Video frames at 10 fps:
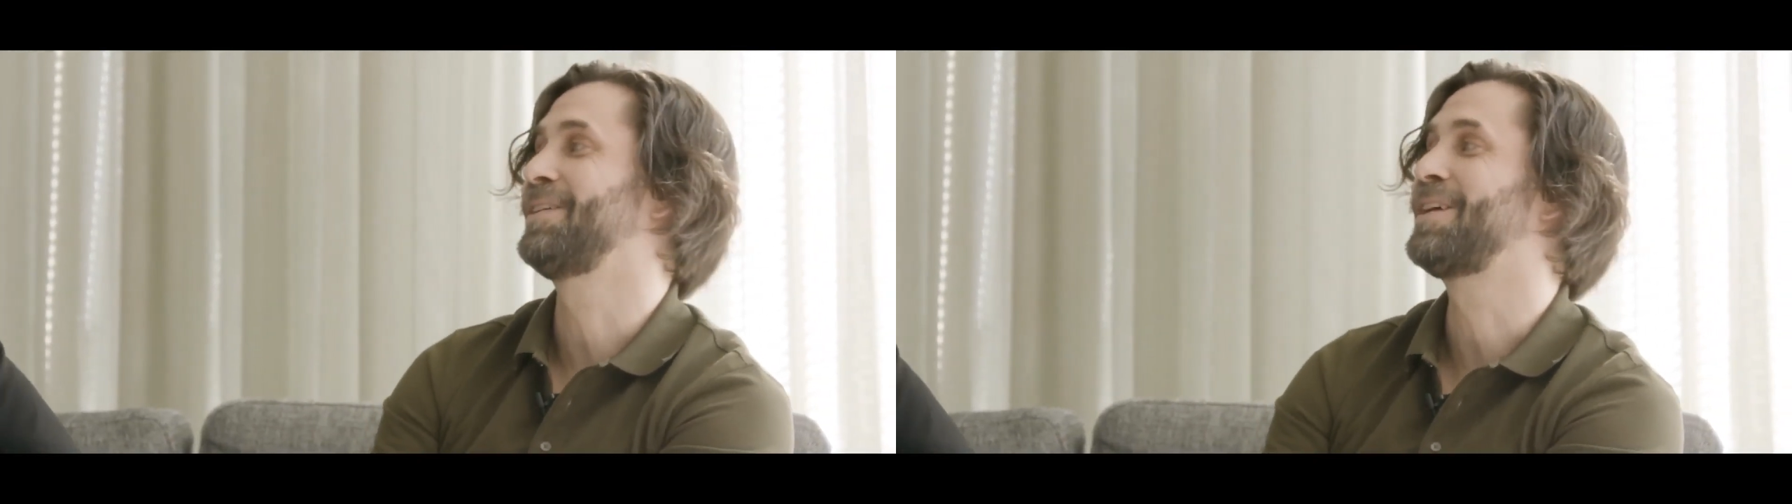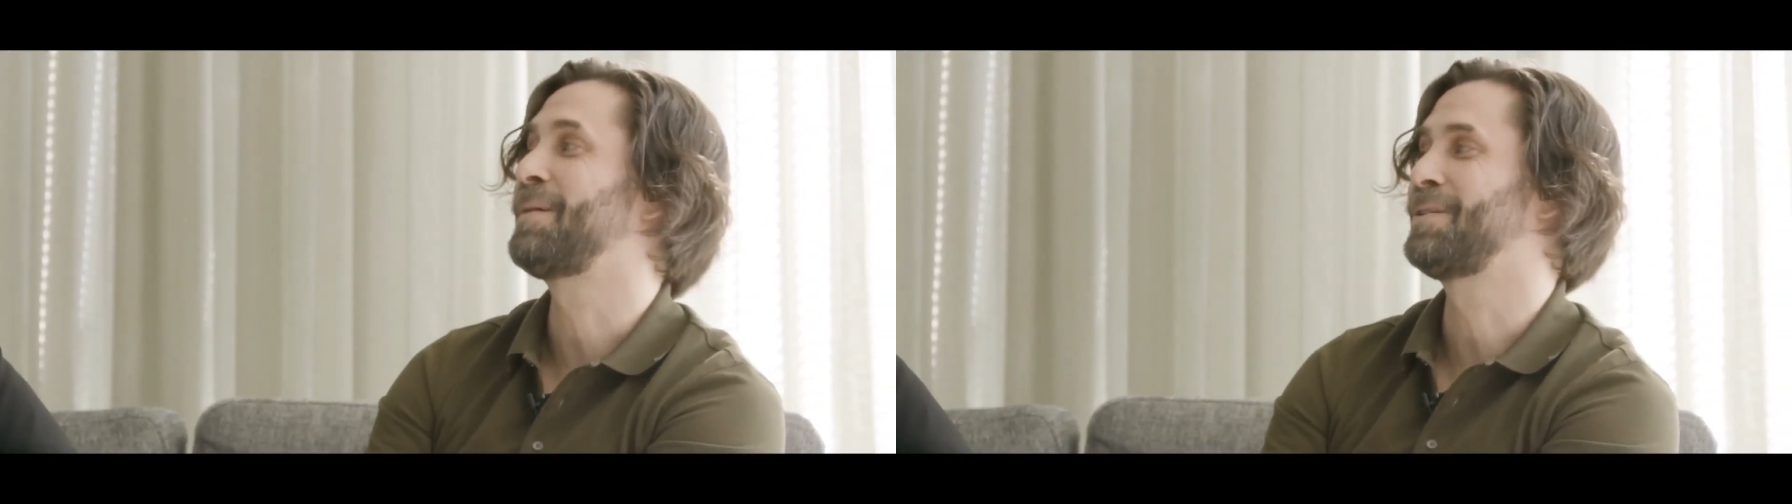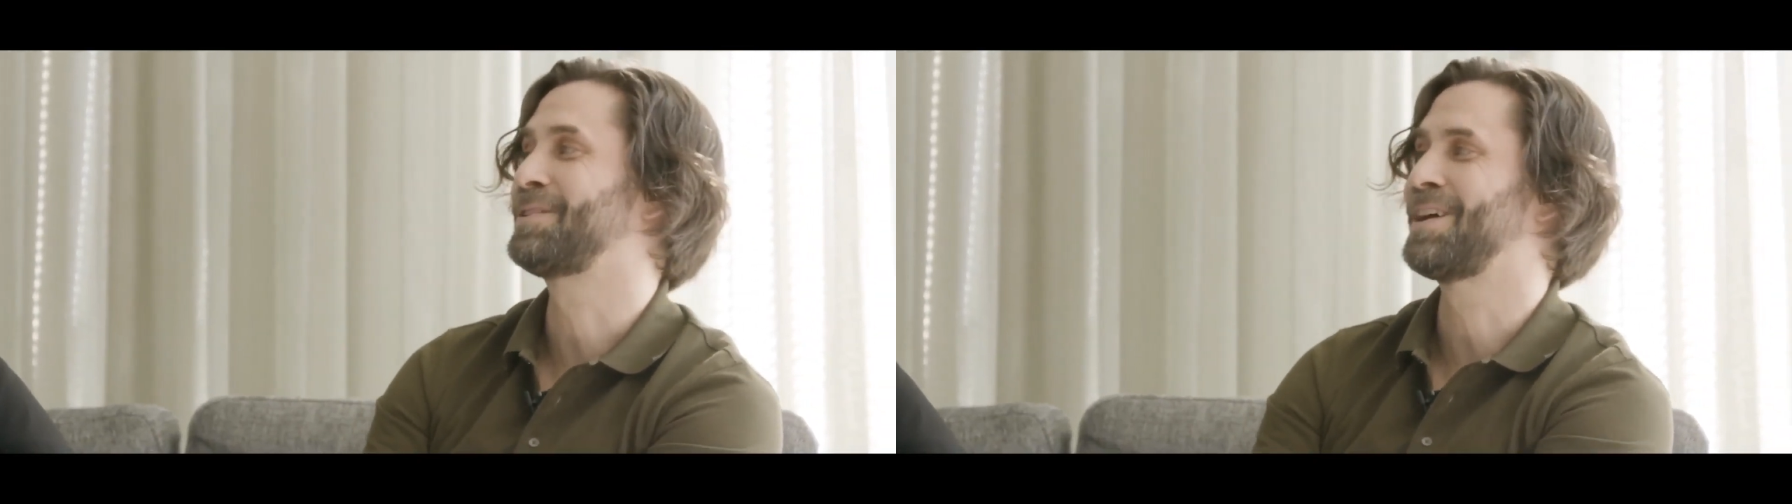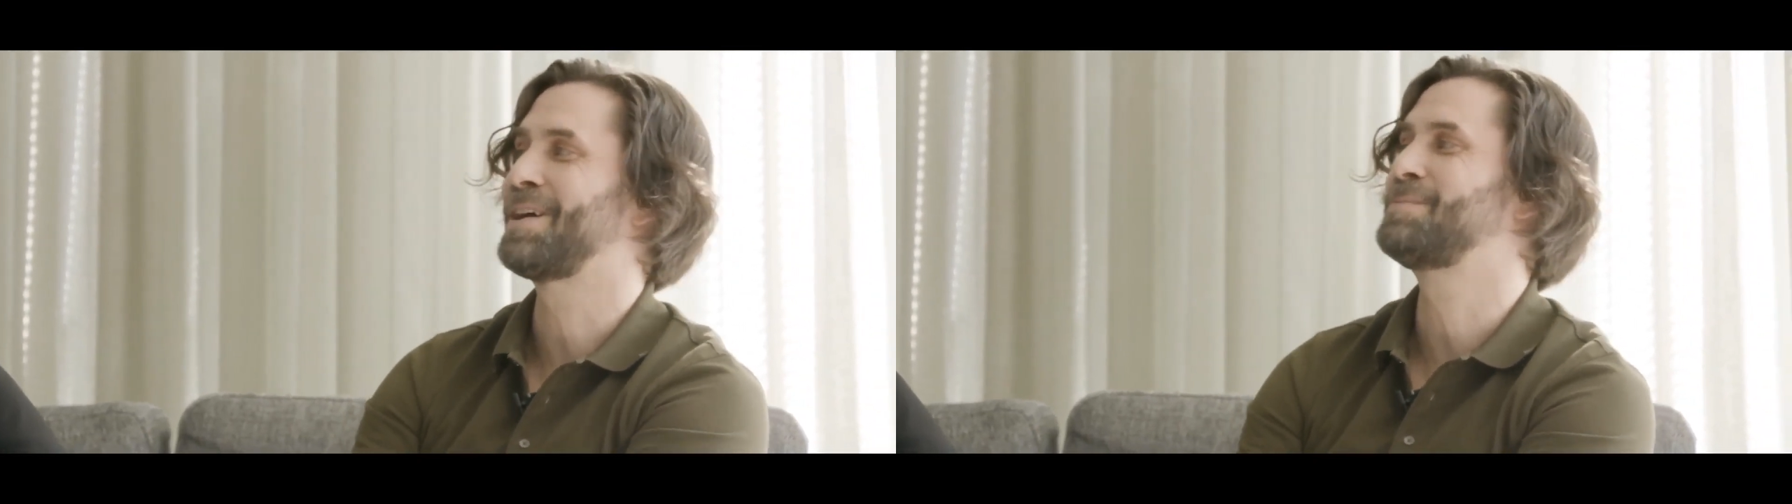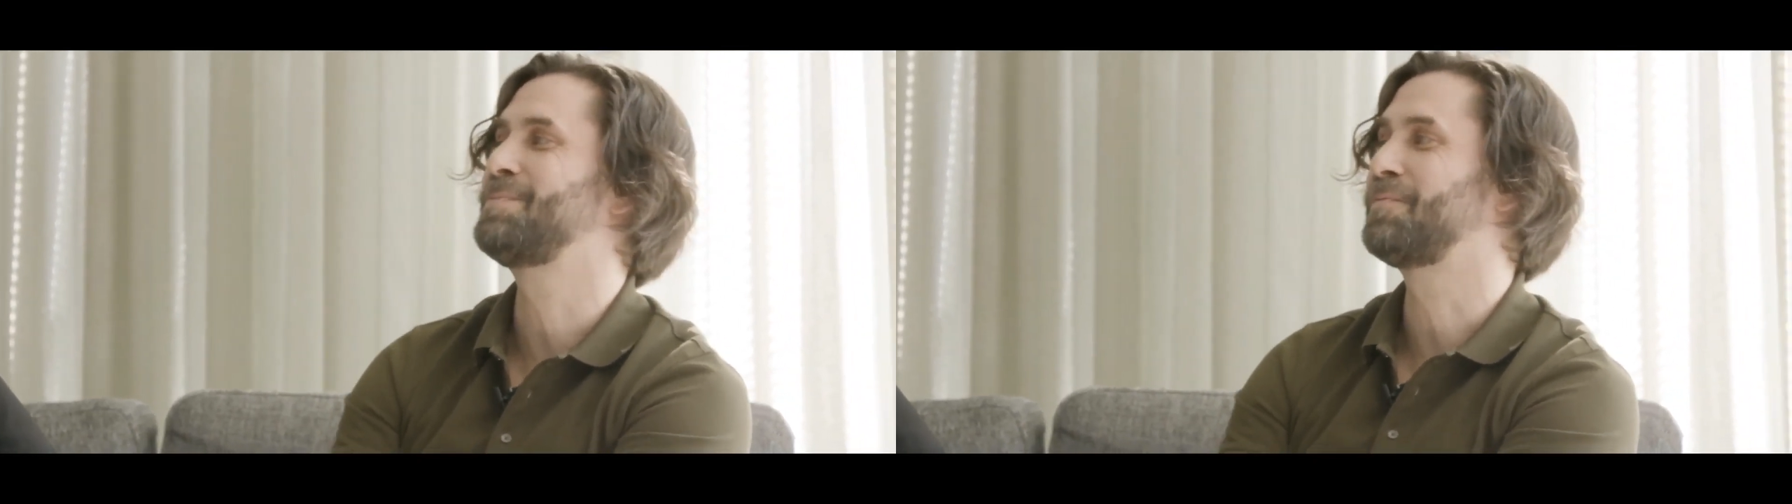a couple of
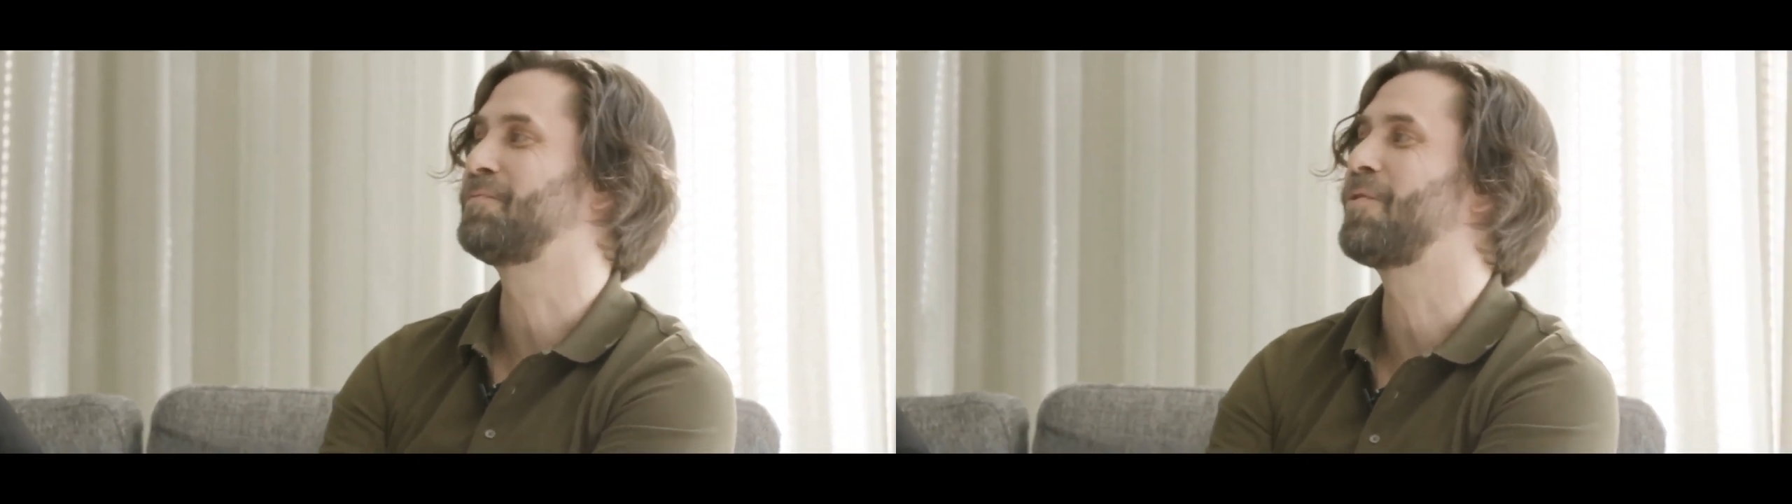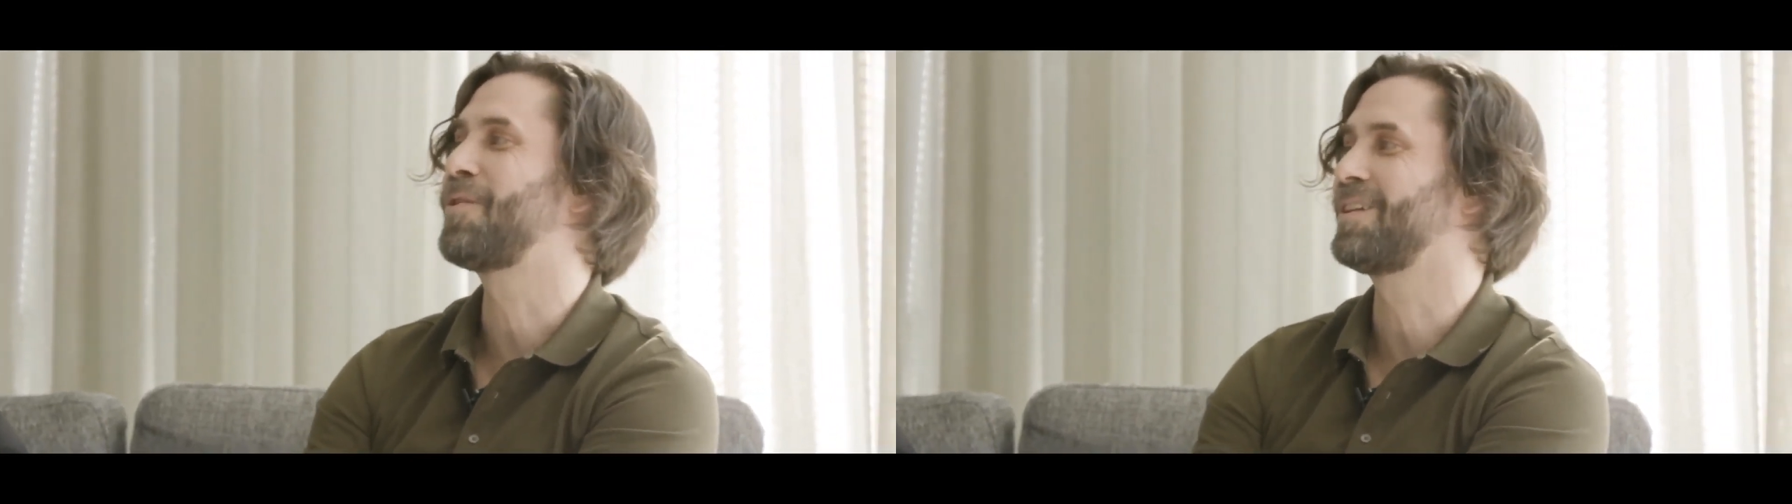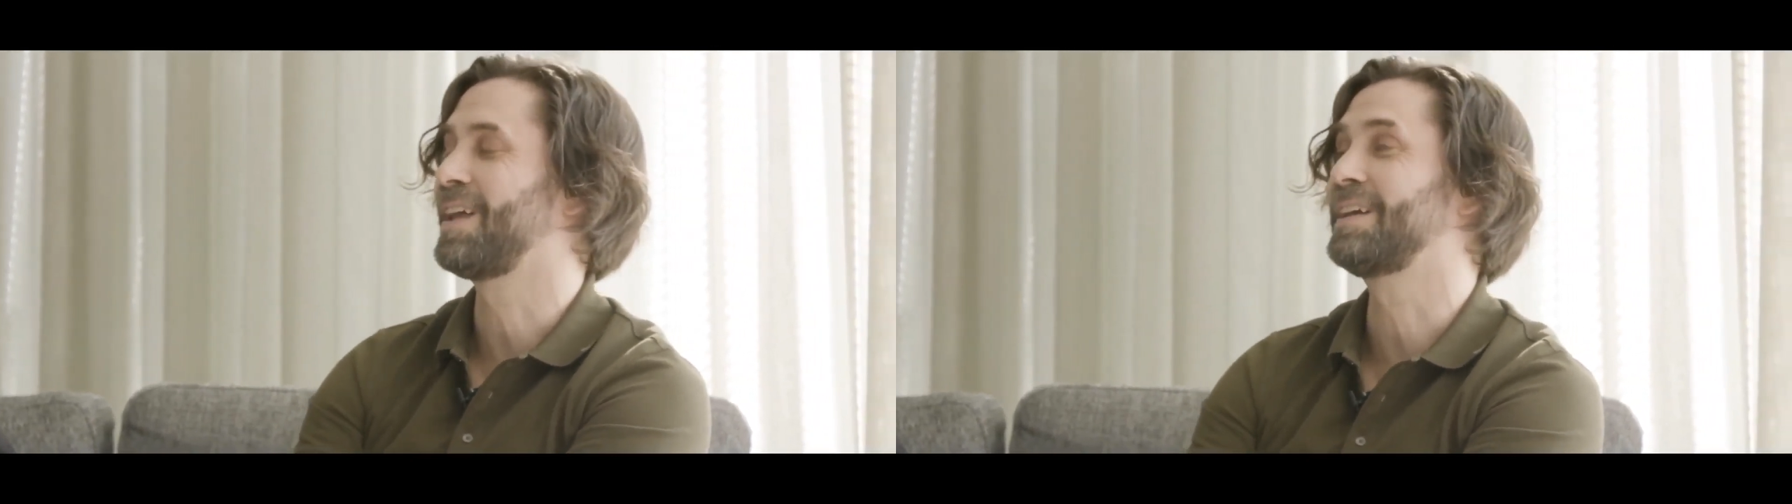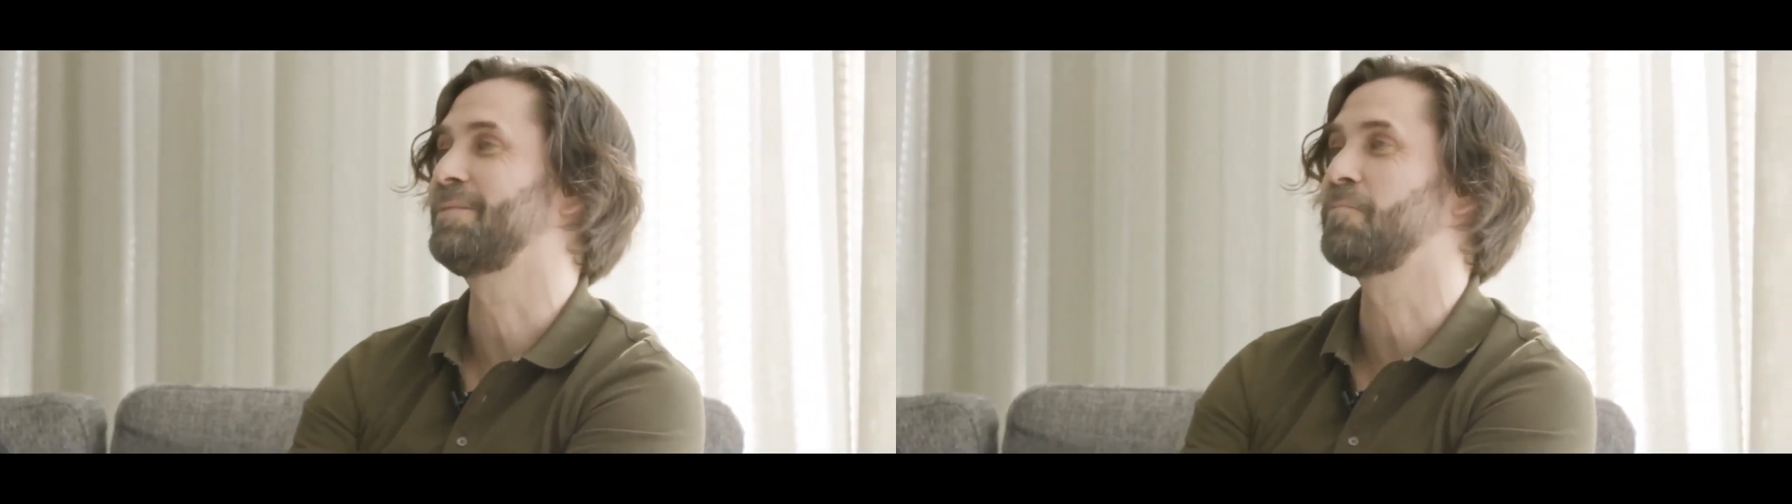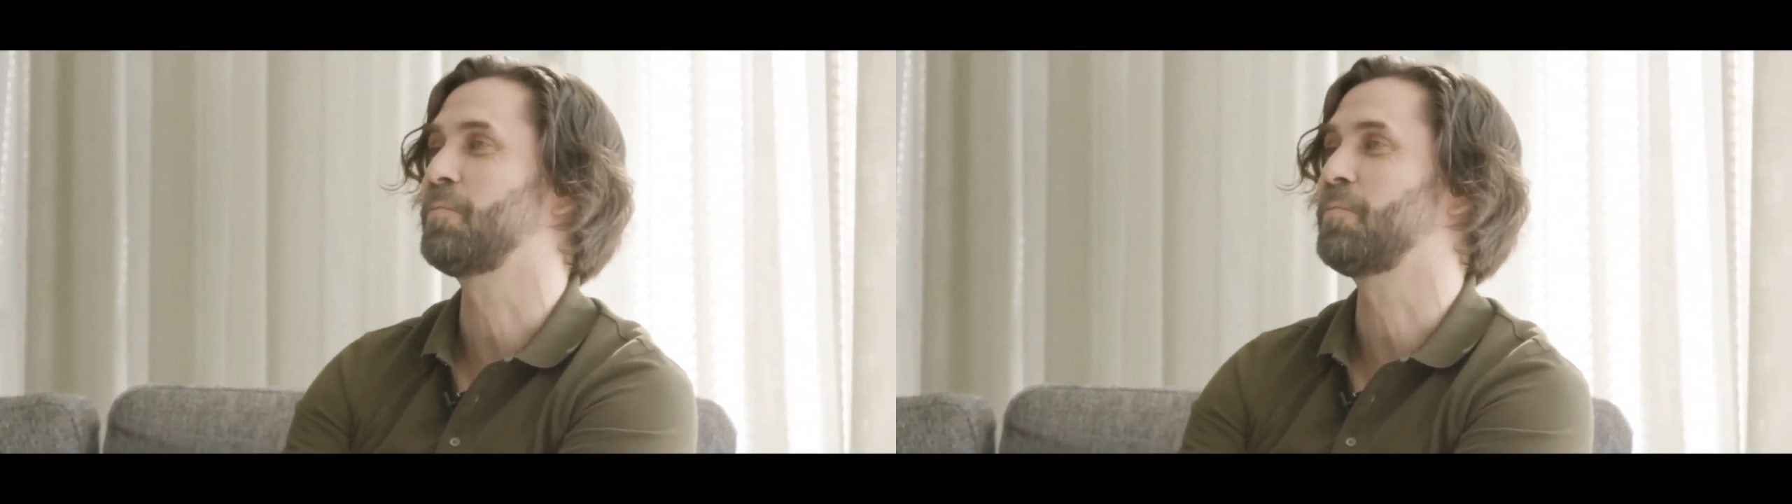times before, like